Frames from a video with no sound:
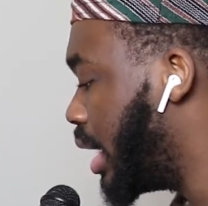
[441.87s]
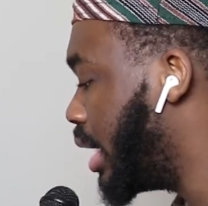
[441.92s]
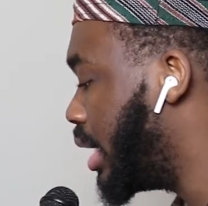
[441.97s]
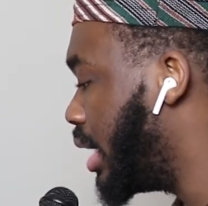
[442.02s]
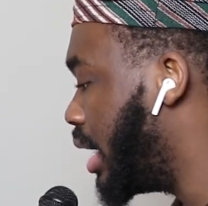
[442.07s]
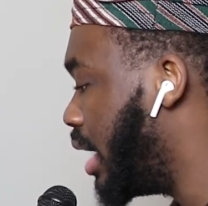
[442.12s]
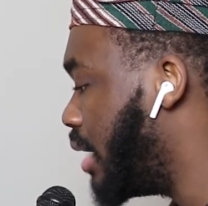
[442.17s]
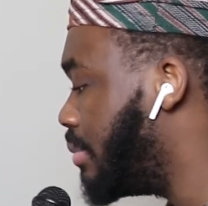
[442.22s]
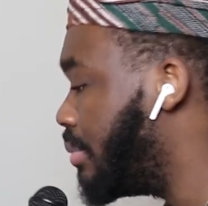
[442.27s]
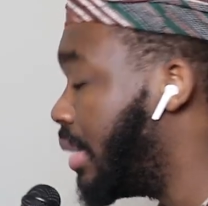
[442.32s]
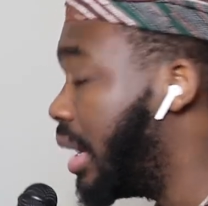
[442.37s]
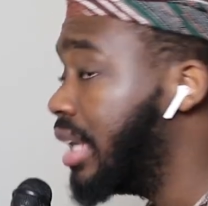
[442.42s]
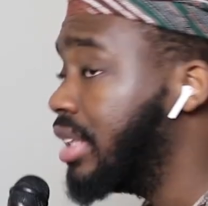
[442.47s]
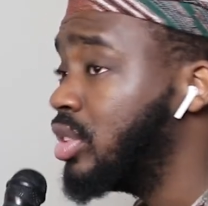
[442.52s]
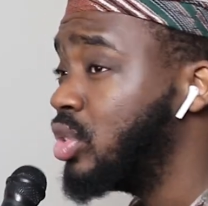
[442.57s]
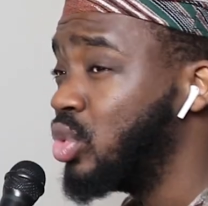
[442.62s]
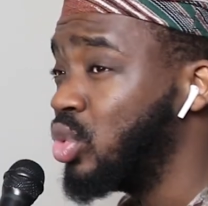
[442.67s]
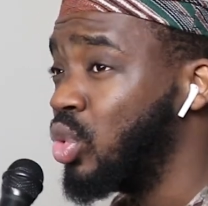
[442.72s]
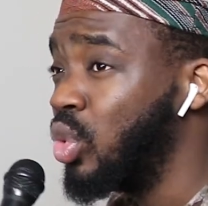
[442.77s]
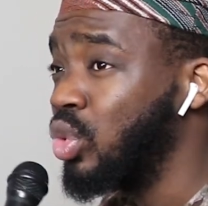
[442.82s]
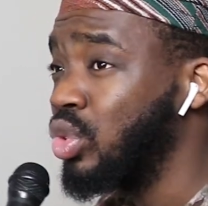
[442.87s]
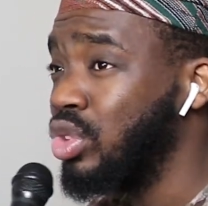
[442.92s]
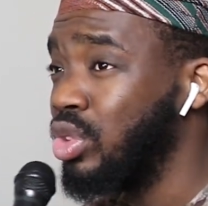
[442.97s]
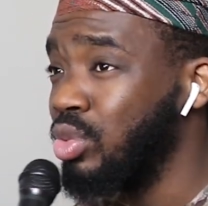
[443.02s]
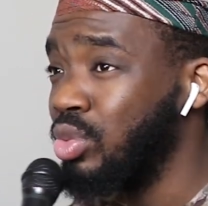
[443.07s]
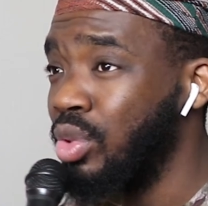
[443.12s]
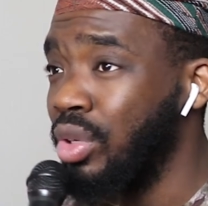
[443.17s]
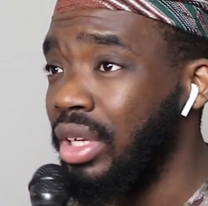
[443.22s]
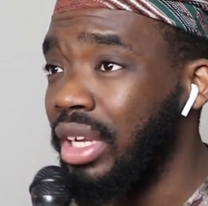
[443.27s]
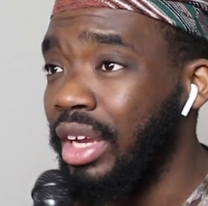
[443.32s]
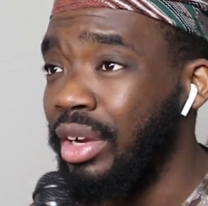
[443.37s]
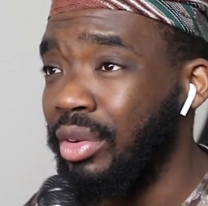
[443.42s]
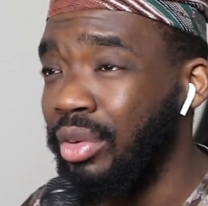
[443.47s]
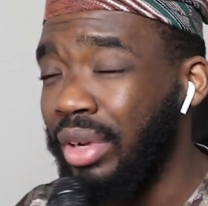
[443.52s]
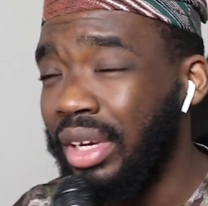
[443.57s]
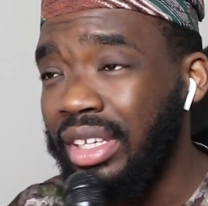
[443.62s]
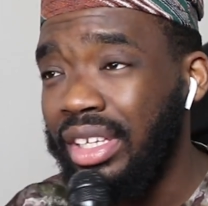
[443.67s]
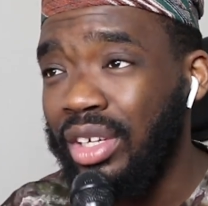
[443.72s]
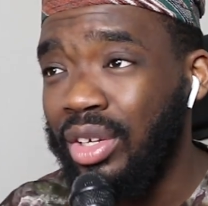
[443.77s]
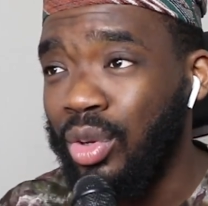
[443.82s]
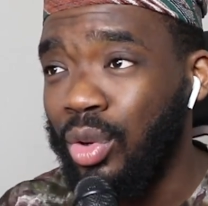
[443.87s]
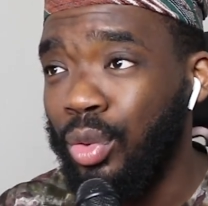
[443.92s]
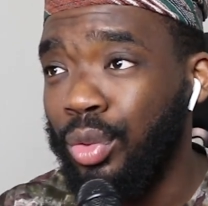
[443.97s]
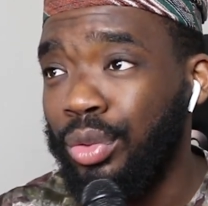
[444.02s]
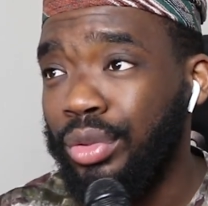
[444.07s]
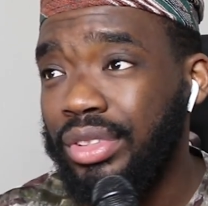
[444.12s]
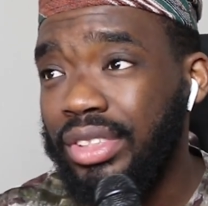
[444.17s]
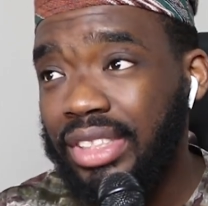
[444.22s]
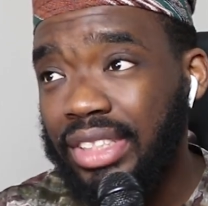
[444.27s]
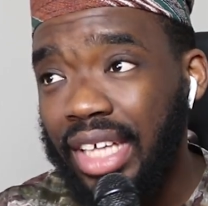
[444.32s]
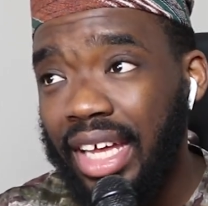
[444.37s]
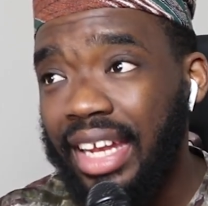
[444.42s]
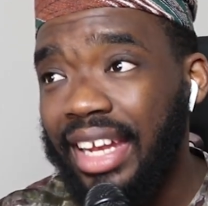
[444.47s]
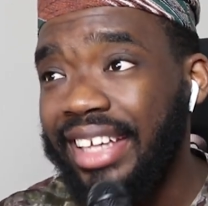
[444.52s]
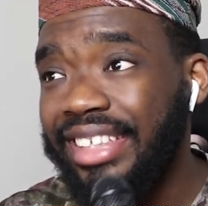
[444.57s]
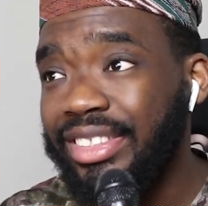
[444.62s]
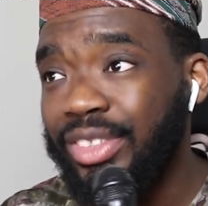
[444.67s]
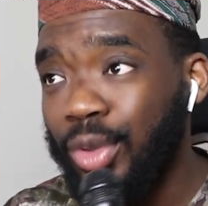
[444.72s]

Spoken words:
that game by 2-1. I already know Salah